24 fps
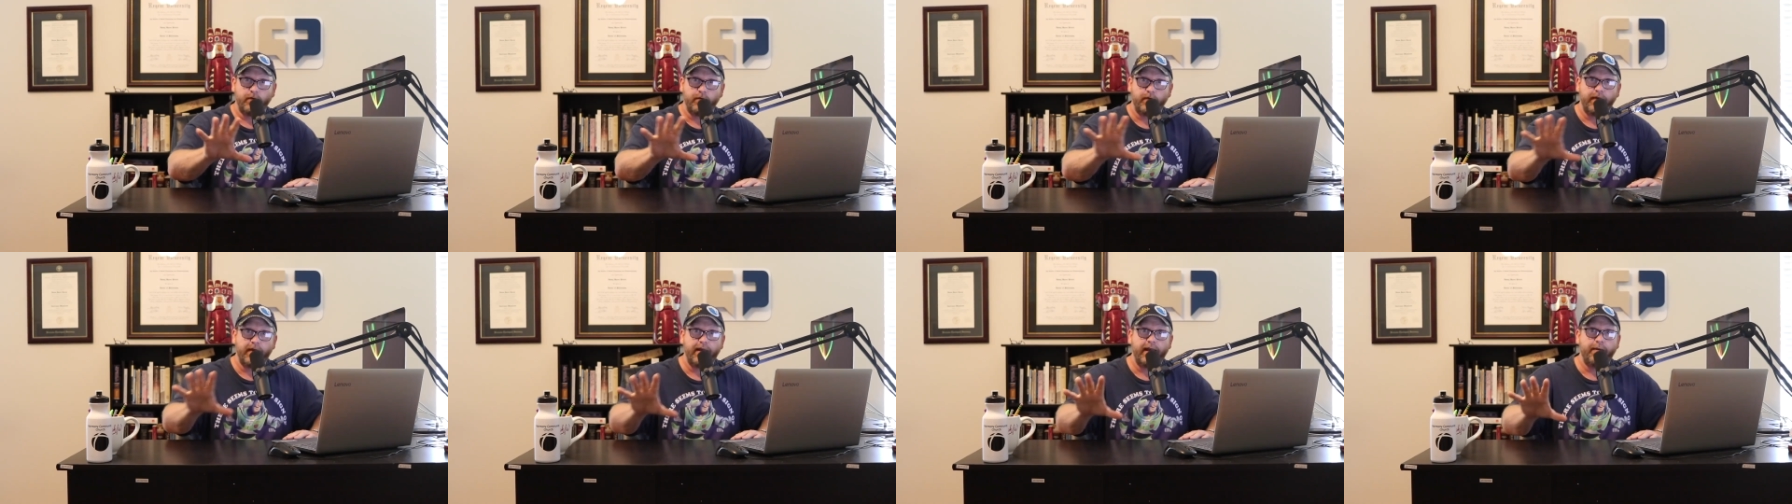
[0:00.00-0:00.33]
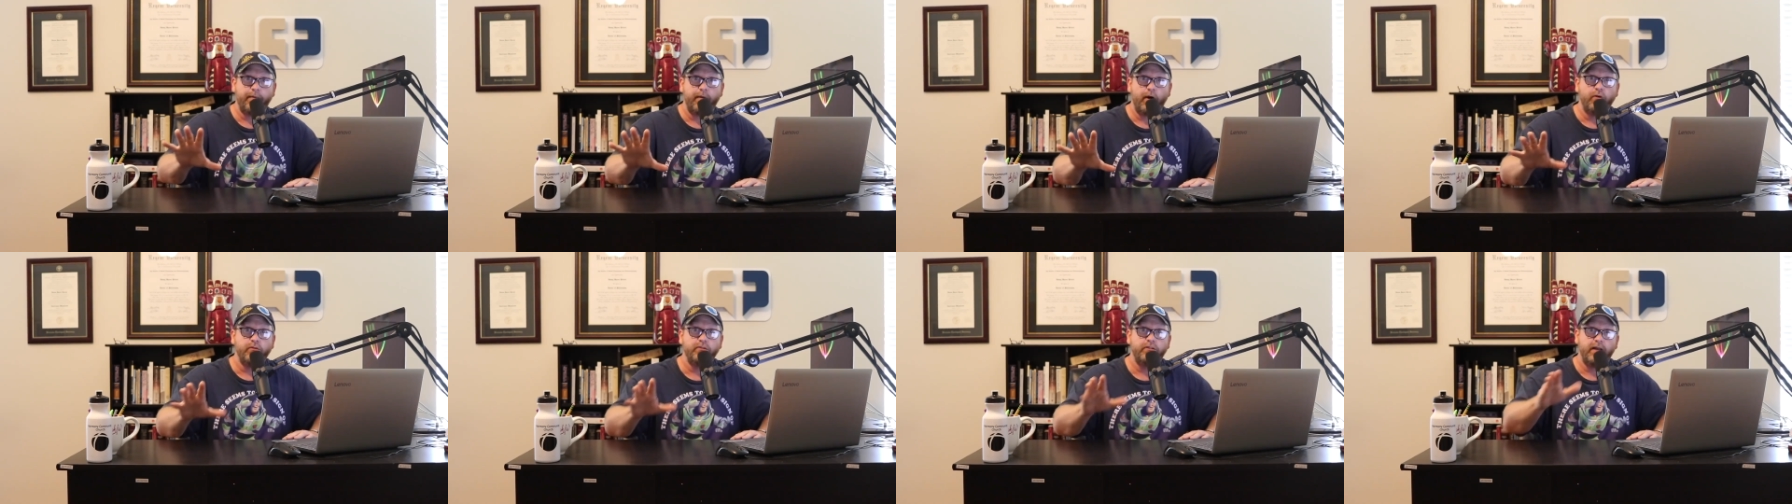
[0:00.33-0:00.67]
If you think
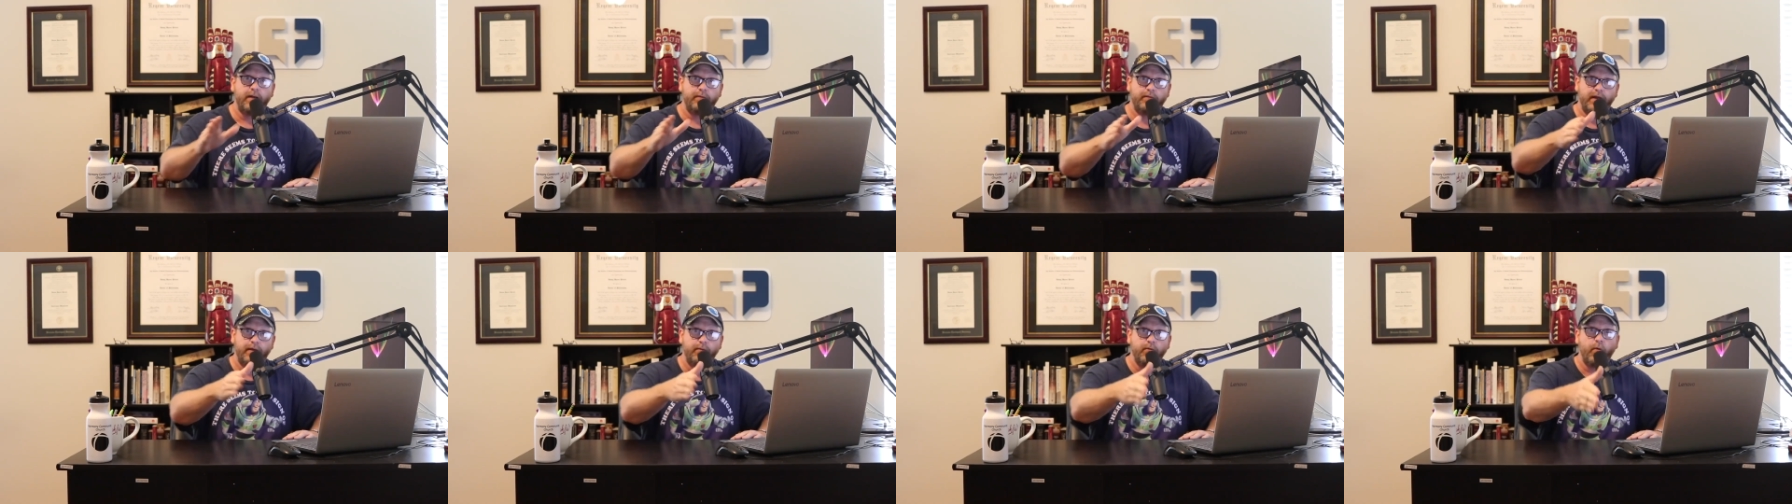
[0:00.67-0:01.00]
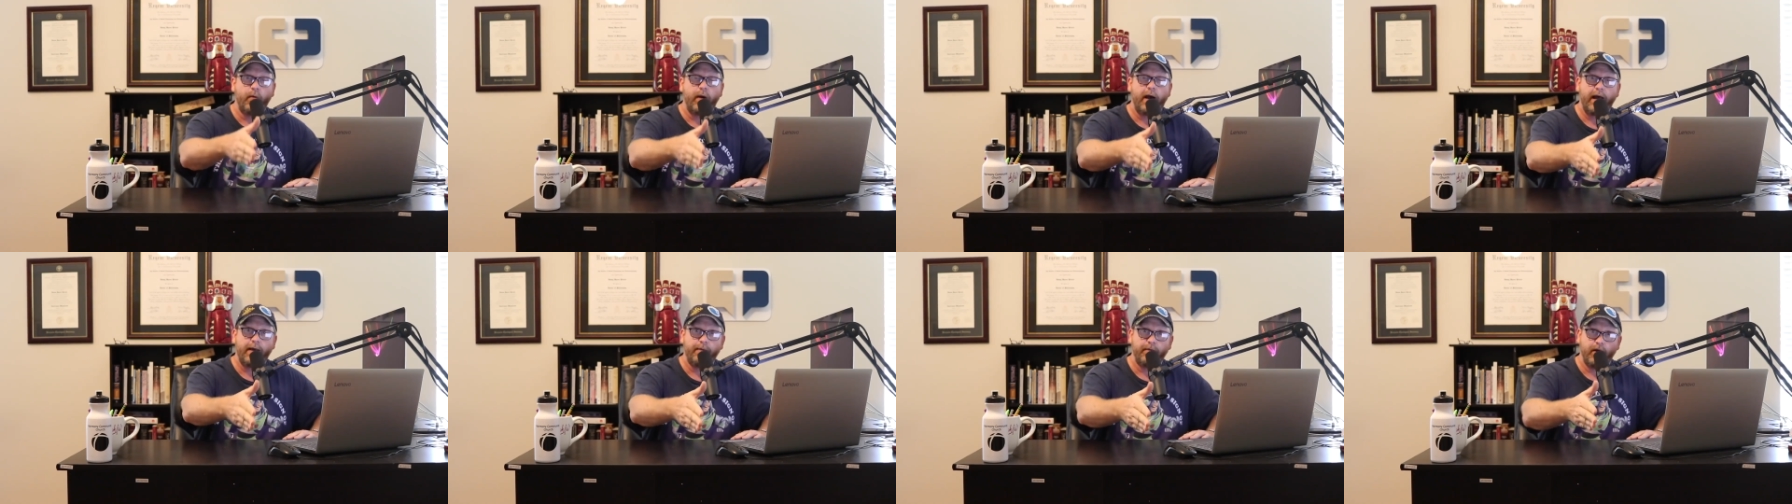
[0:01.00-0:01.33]
I'm hosed up, tell me
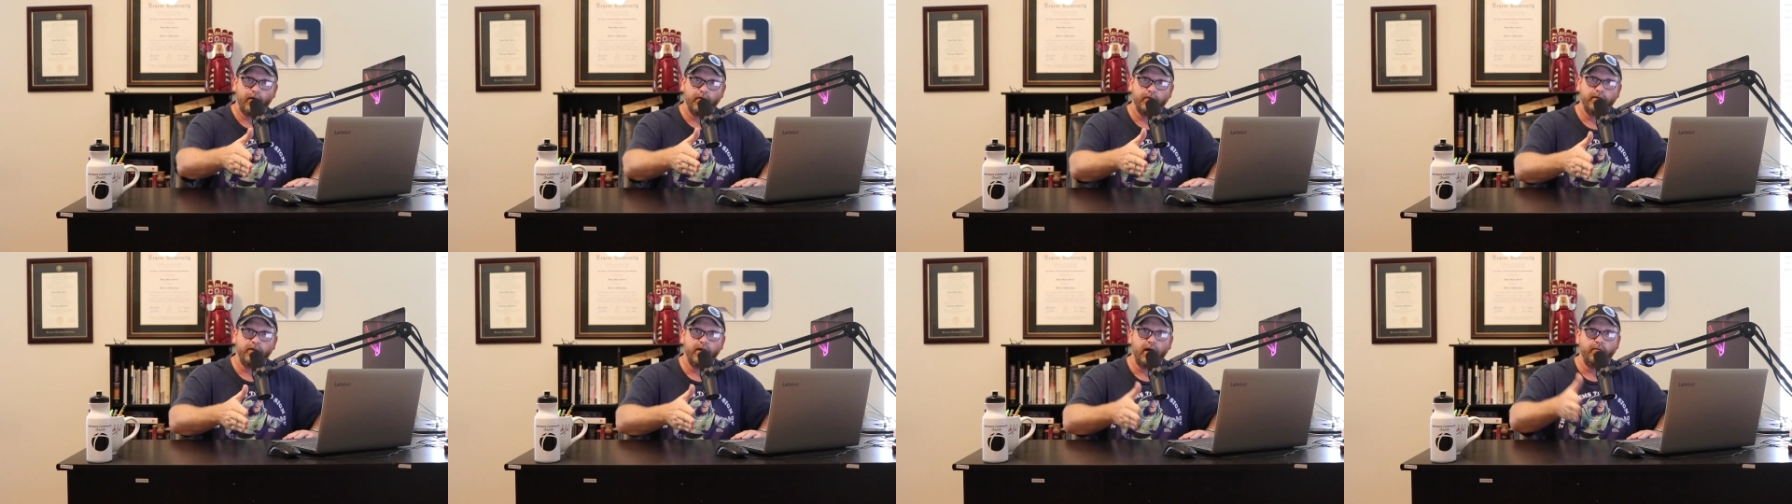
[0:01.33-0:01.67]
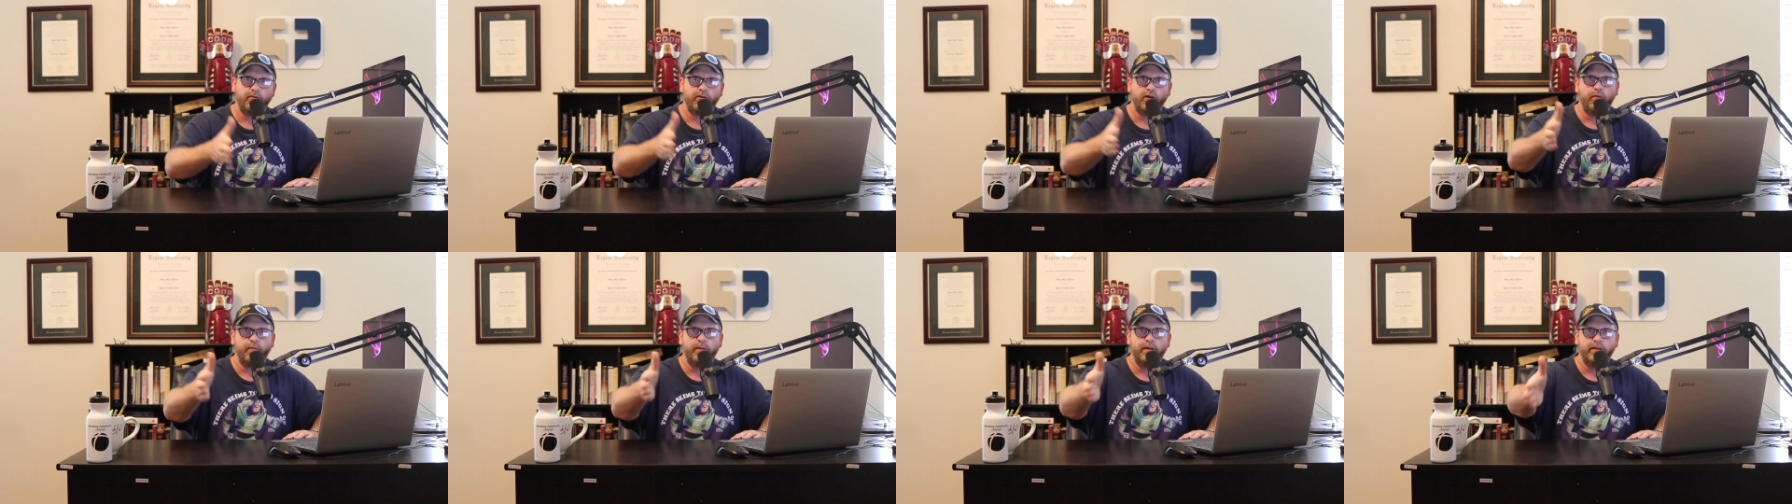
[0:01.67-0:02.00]
why I'm hosed
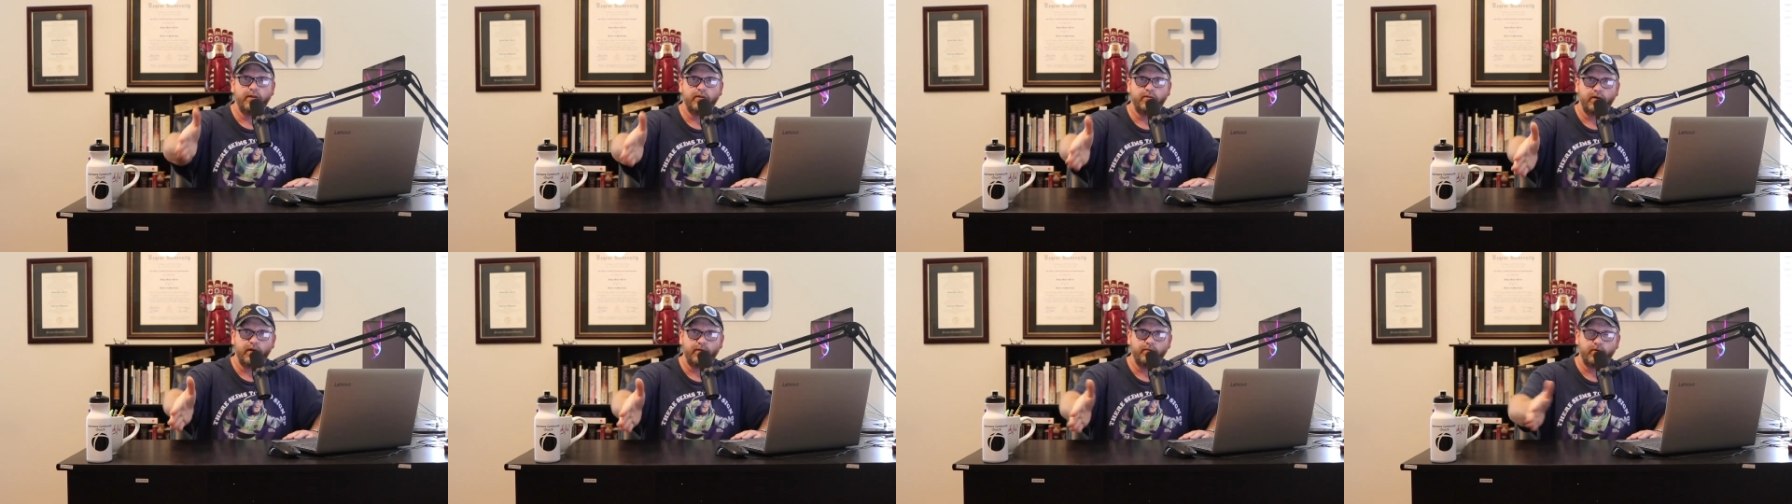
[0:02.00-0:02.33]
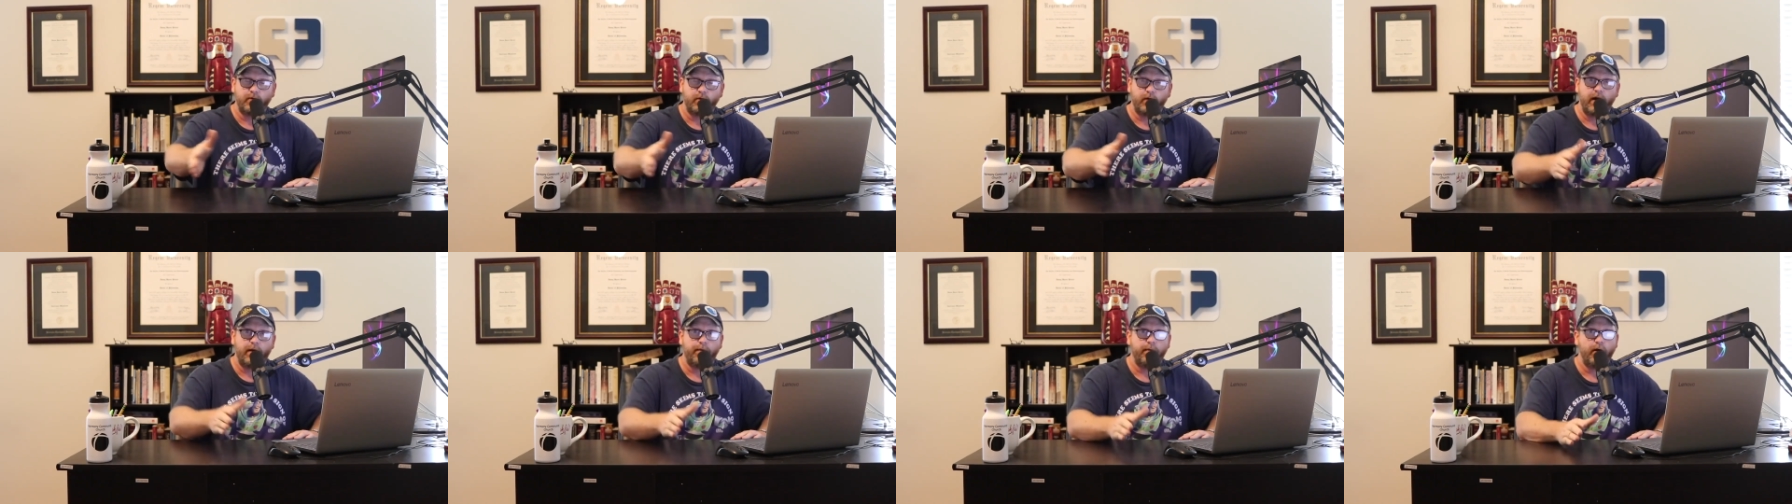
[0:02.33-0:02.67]
up. Show me in the
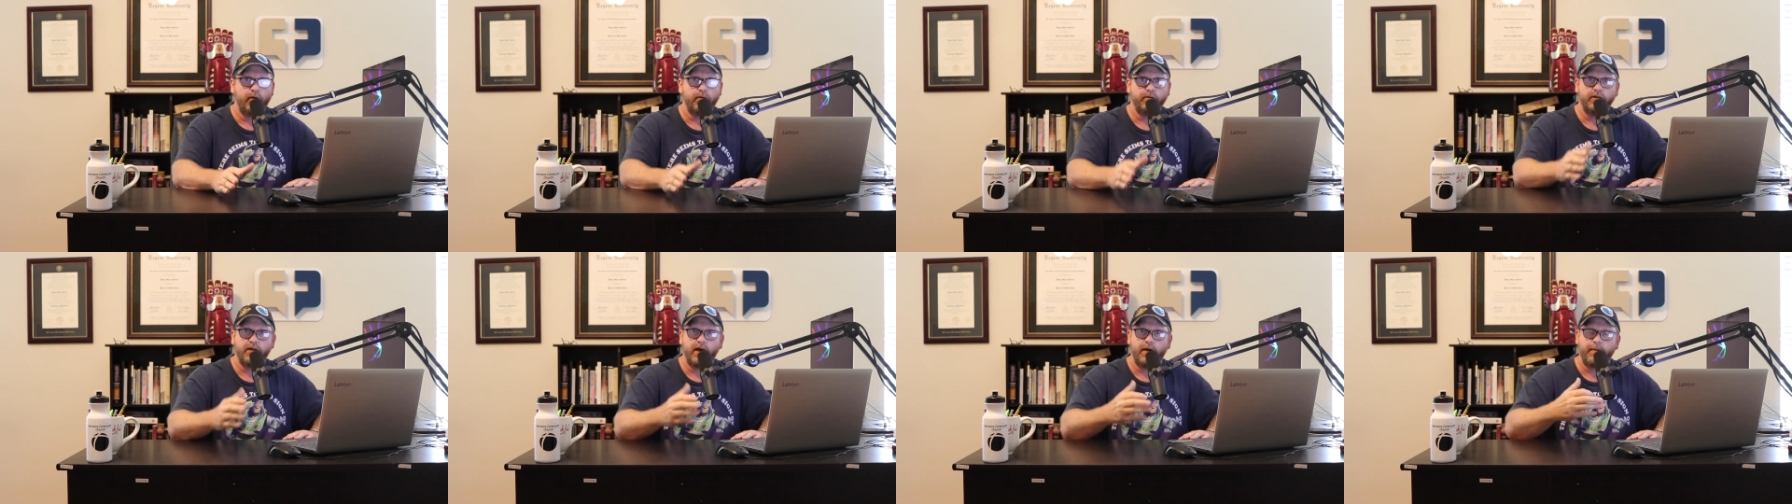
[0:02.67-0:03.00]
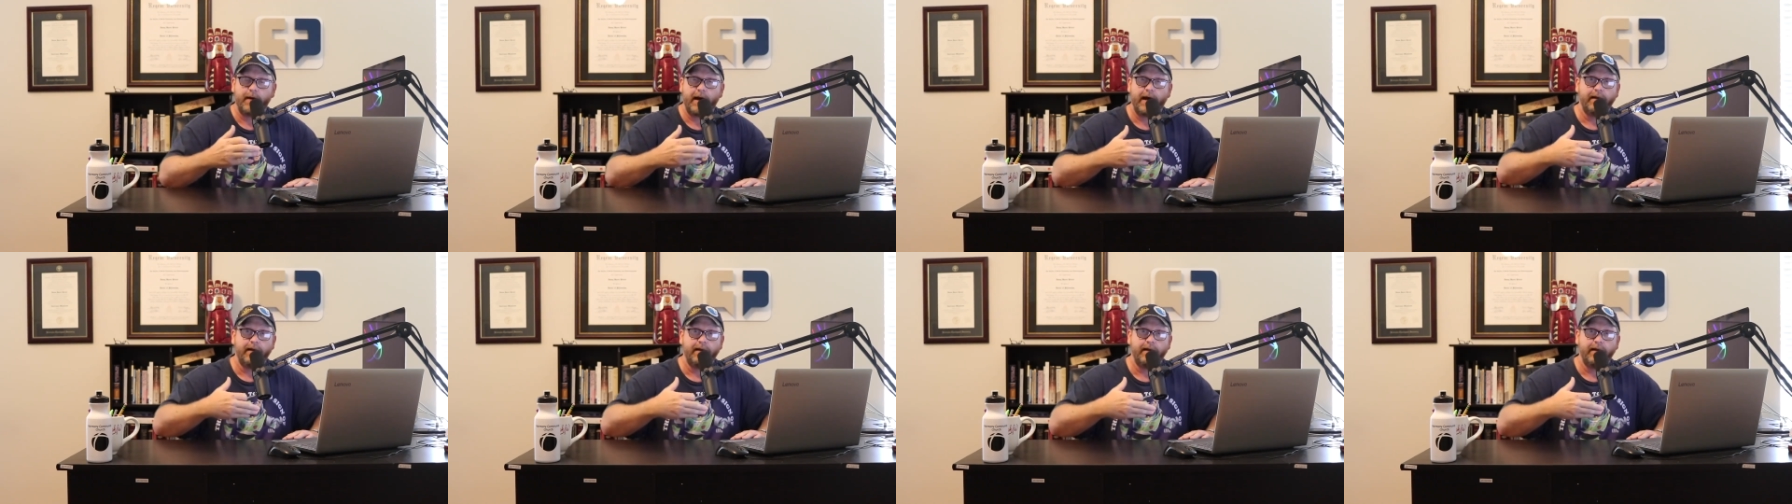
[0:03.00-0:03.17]
scripture where I'm hosed up.